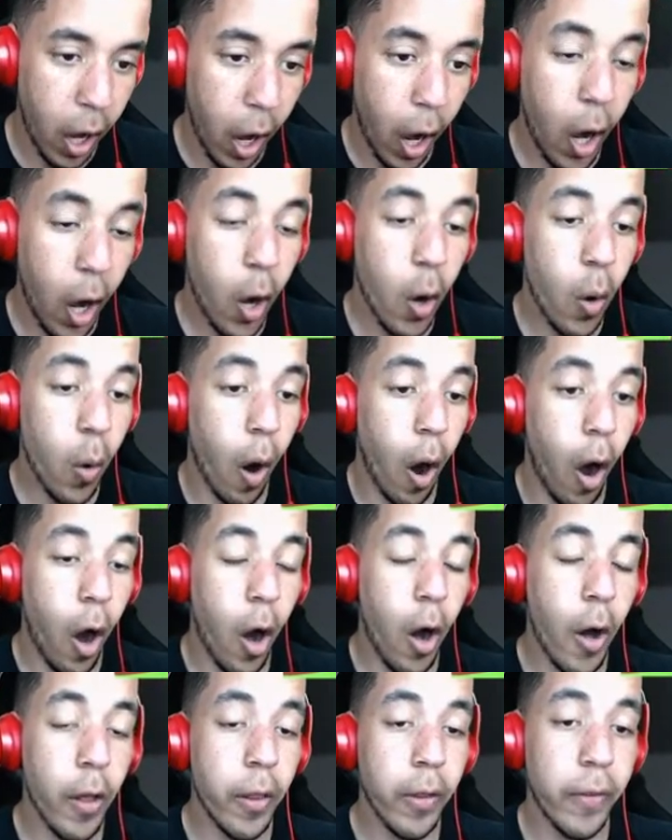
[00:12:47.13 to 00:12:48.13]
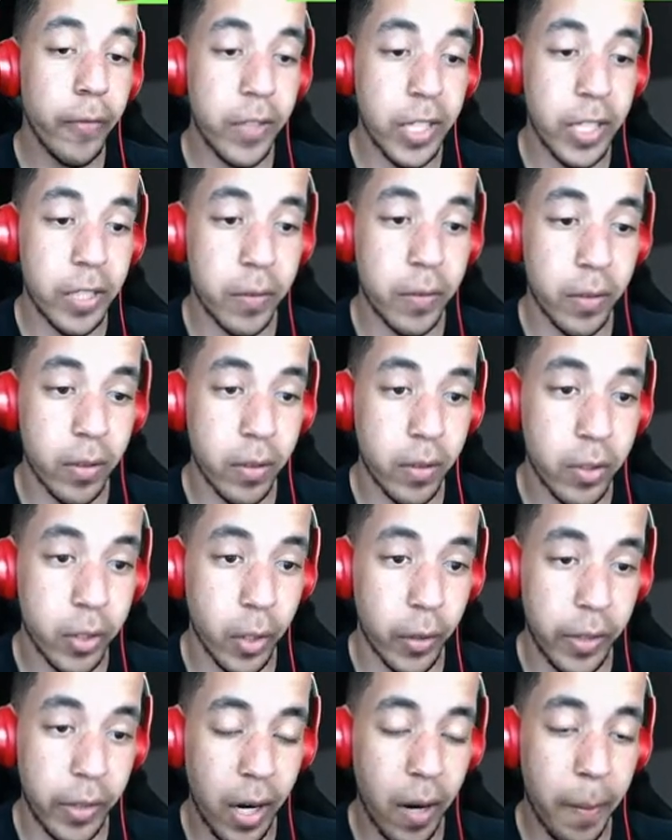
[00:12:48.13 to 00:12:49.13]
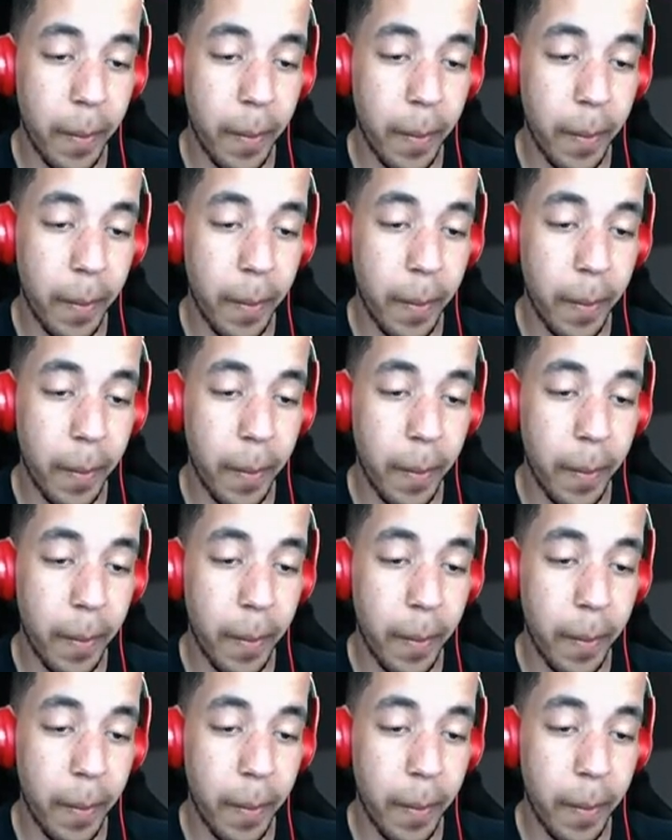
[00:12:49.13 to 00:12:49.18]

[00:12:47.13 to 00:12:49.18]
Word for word: Oh, all of these, so they're